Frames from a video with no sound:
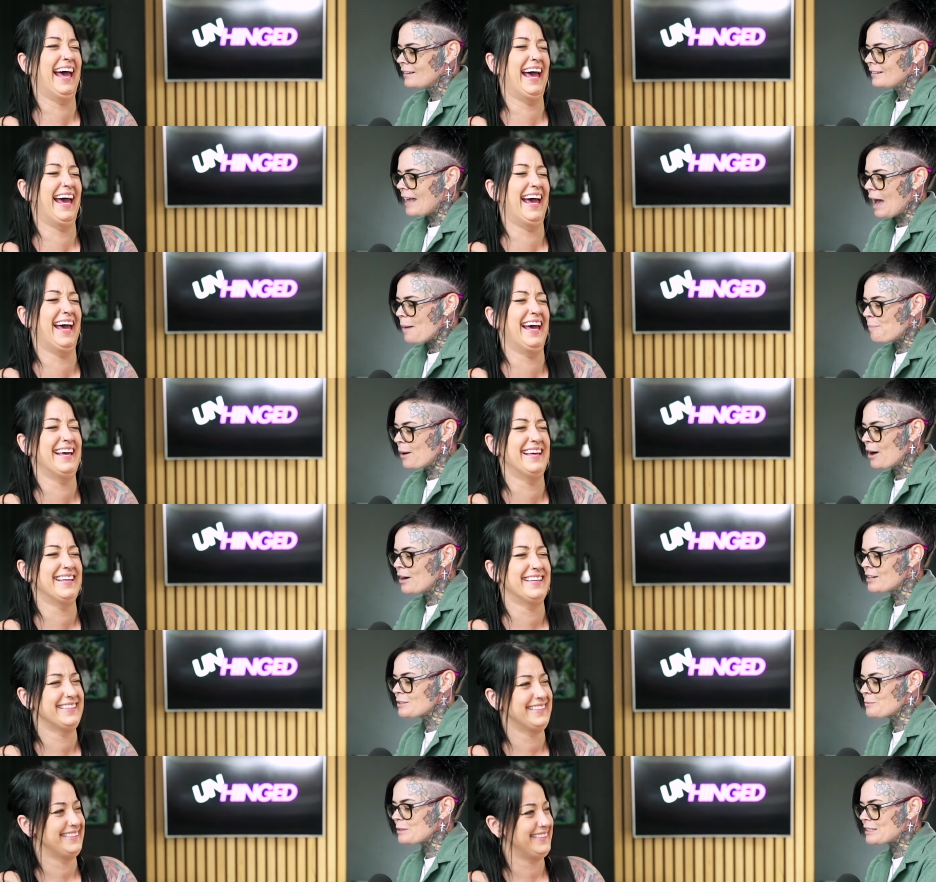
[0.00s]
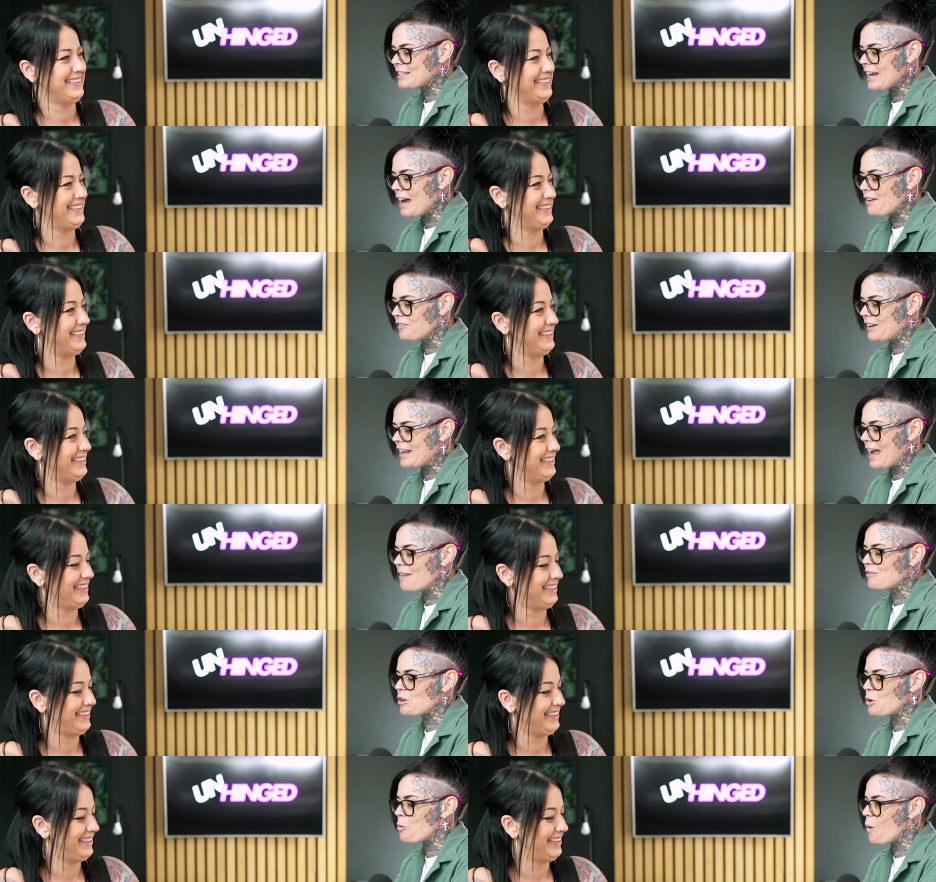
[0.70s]
Speaker 1: that person was definitely
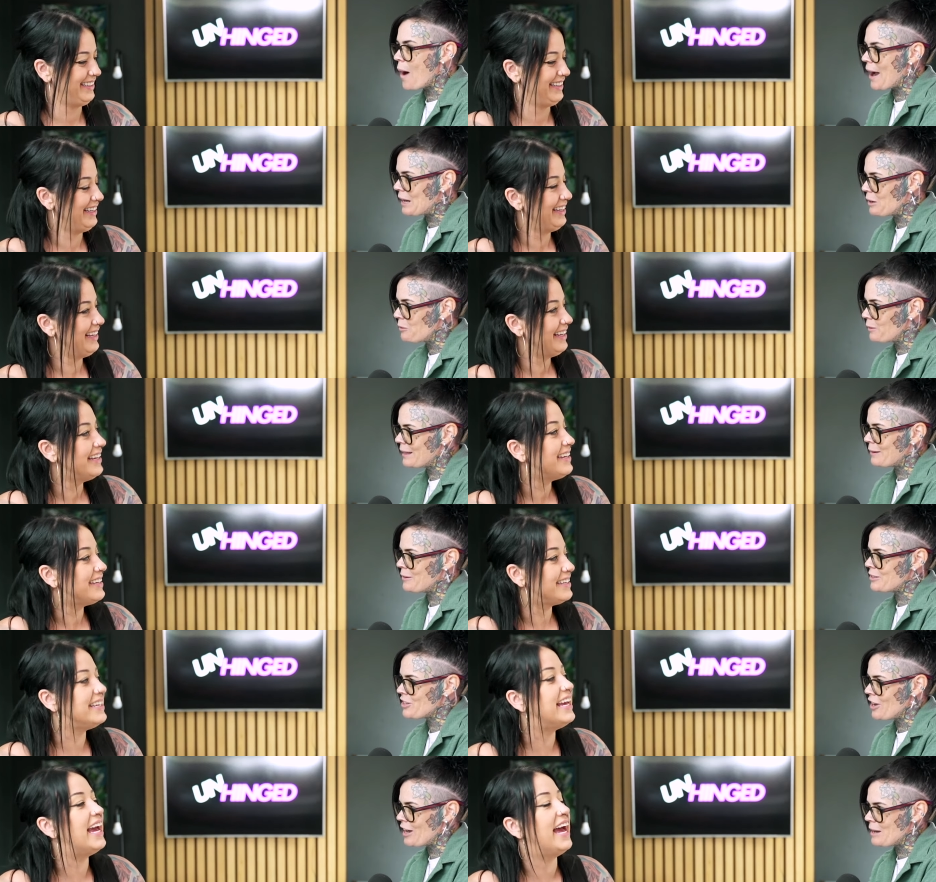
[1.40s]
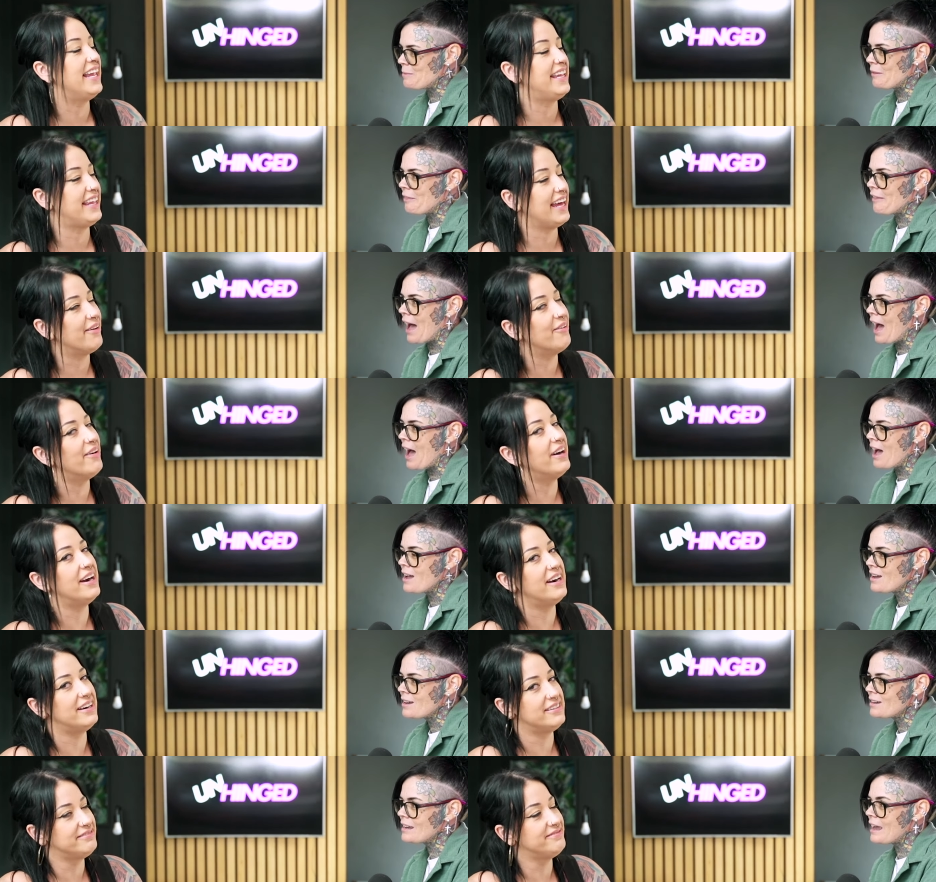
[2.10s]
having a wine while they were typing
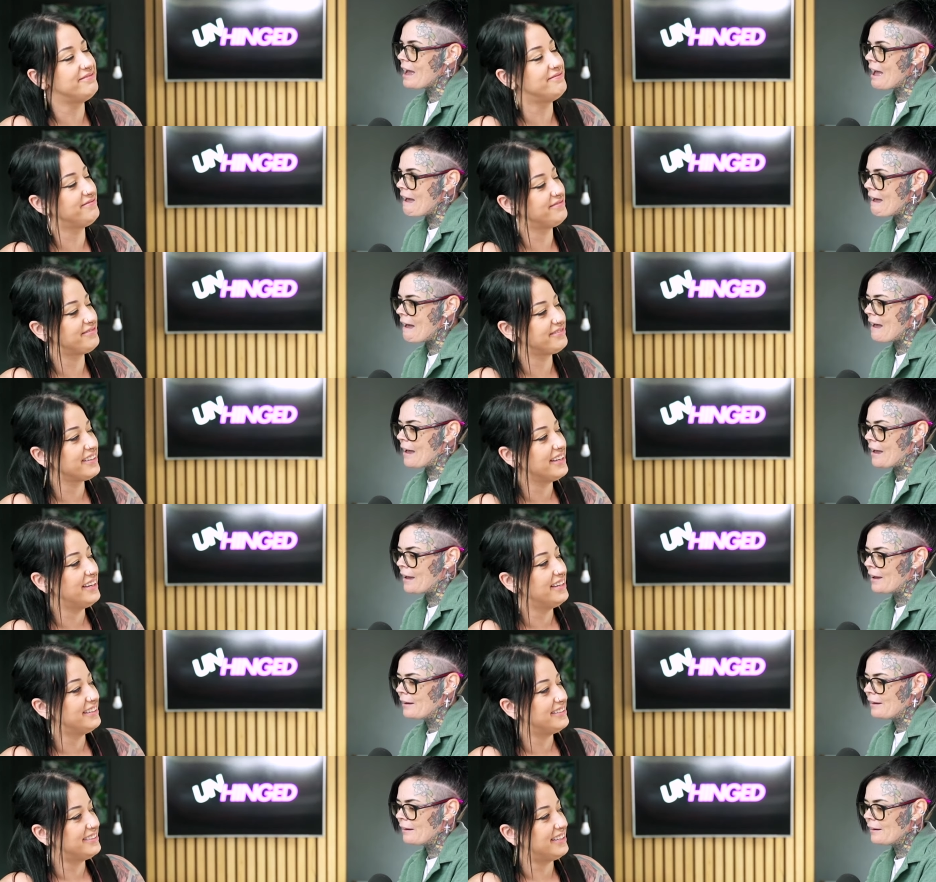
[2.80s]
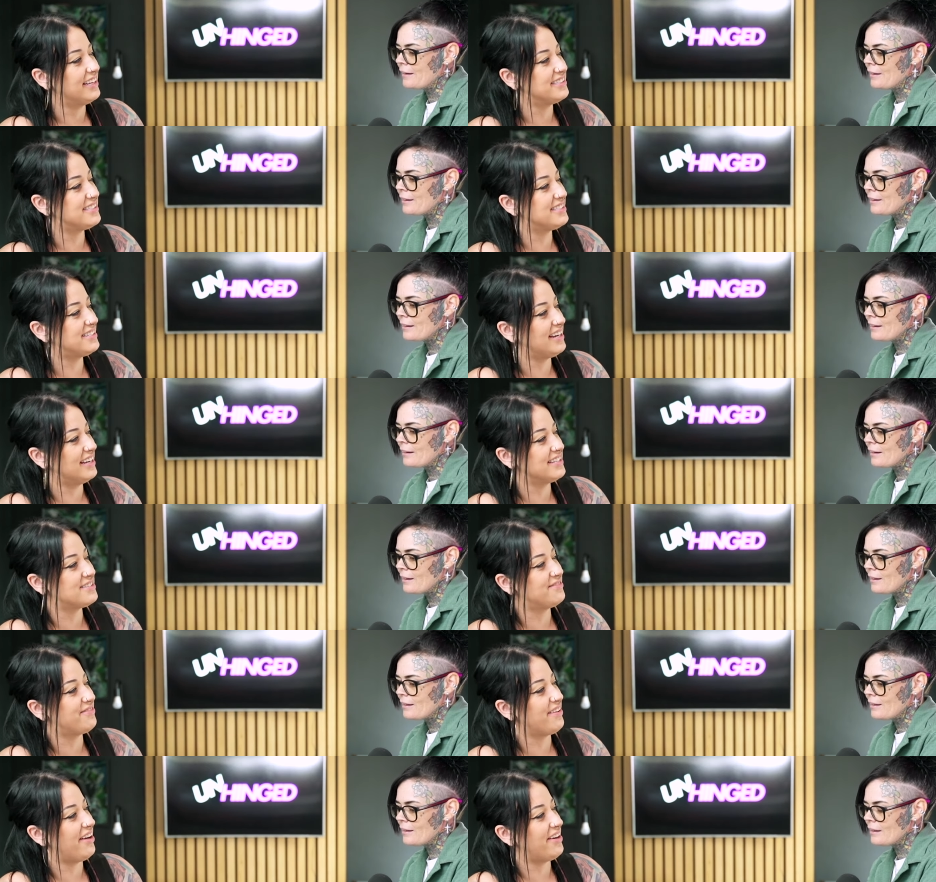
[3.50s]
yeah, they that. Were. Yeah.
Speaker 2: That's
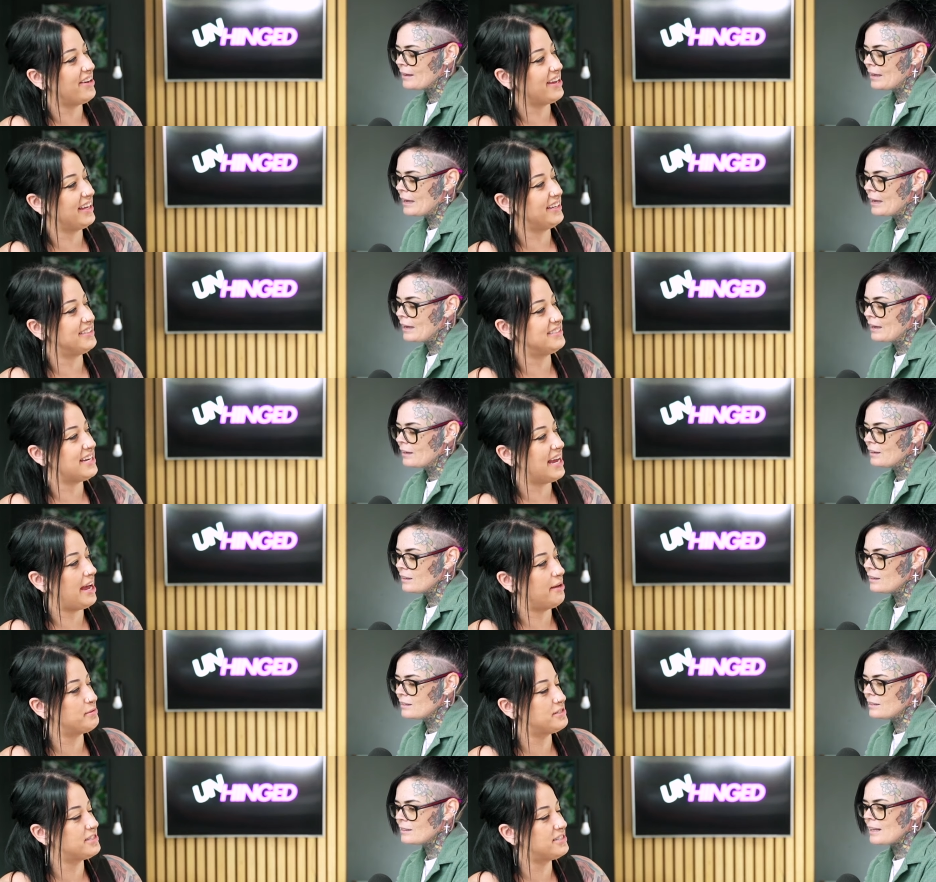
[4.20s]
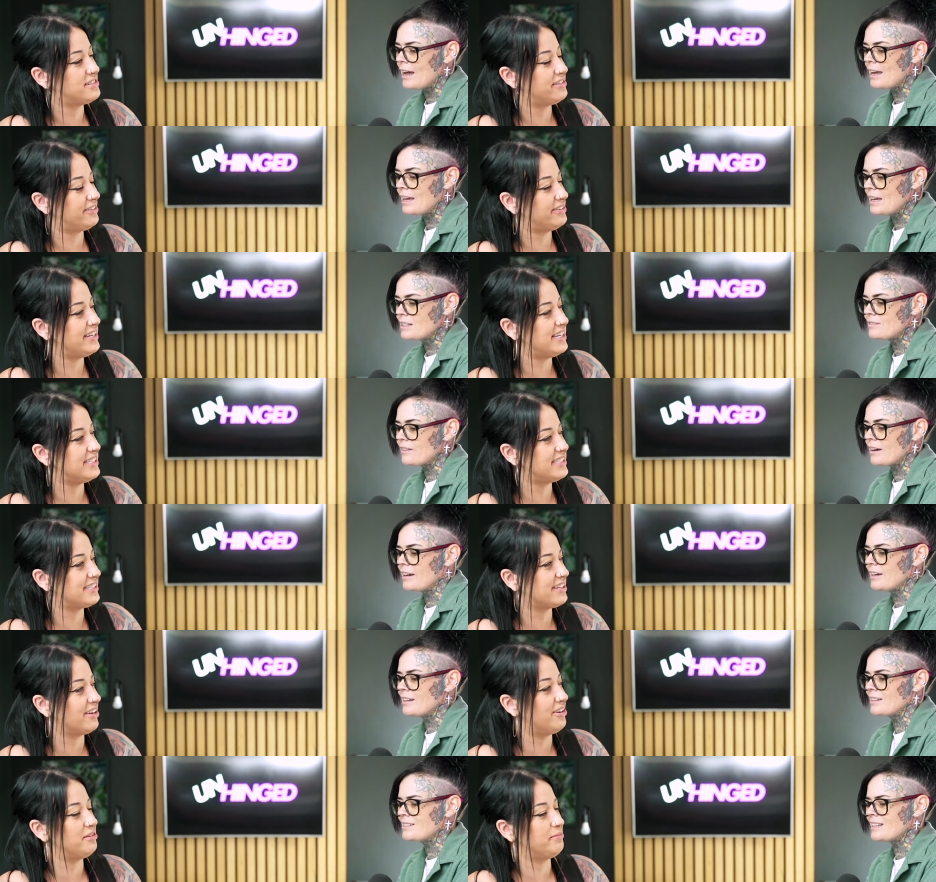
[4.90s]
that's very in depth. That there
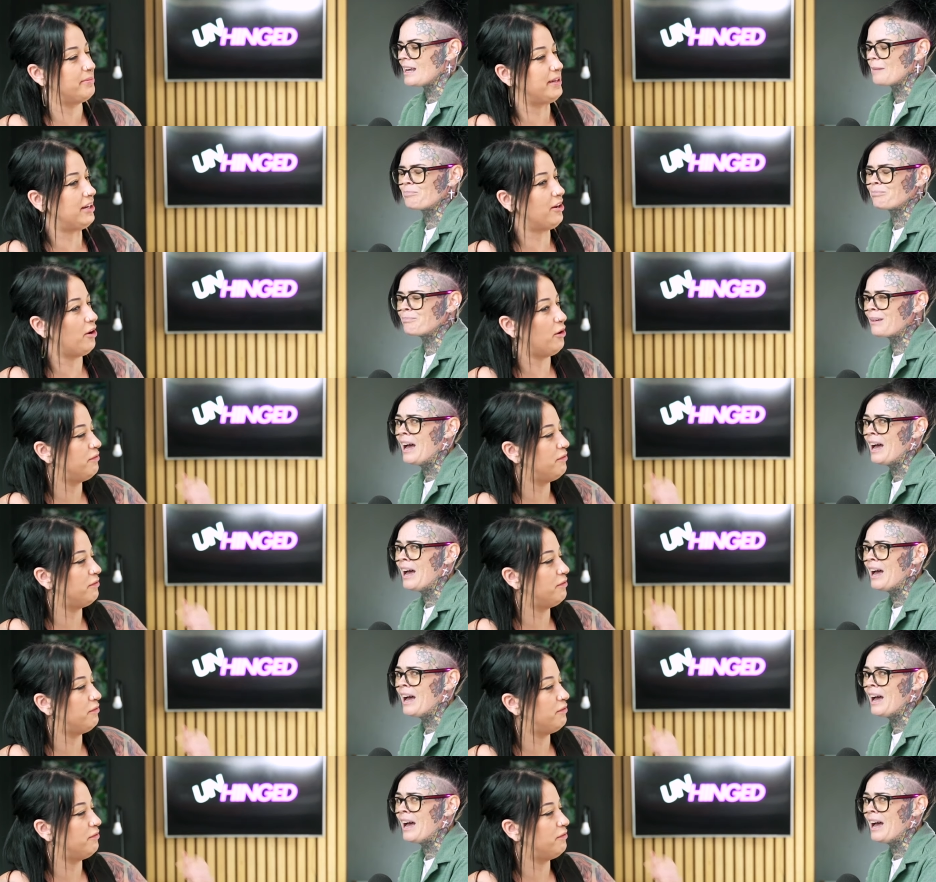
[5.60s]
is, is going to be no